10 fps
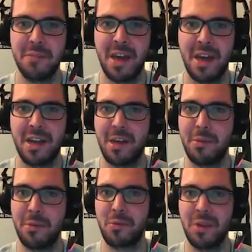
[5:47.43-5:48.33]
and a
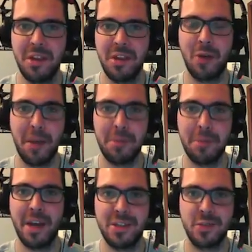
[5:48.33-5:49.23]
couple really crappy
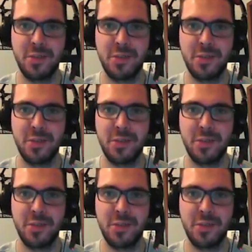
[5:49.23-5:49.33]
matches